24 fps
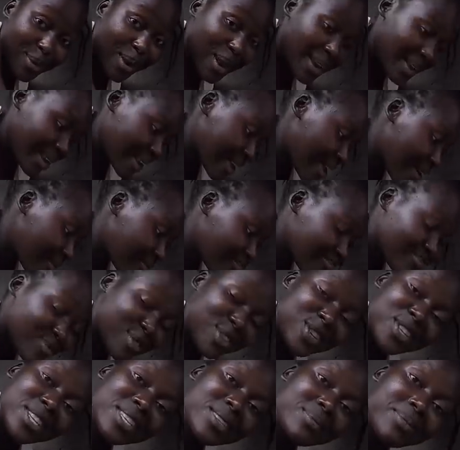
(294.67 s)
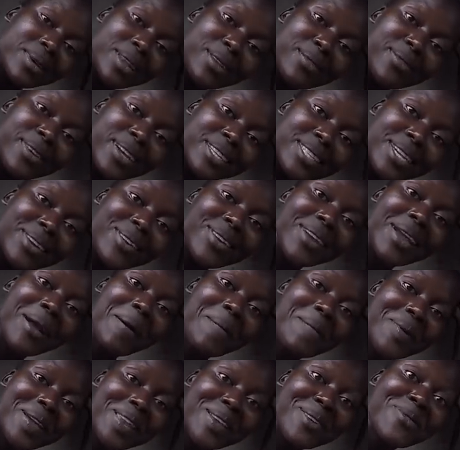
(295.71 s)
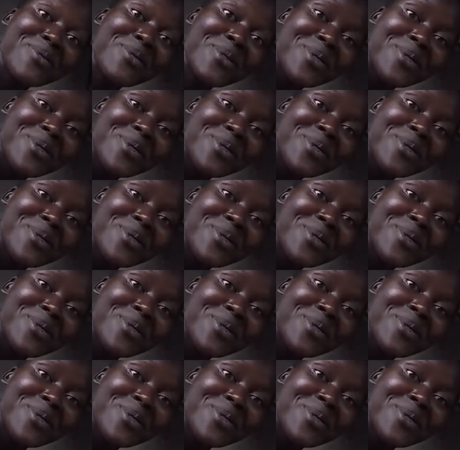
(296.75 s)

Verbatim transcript: right now, Eunice Manufacturing Company, of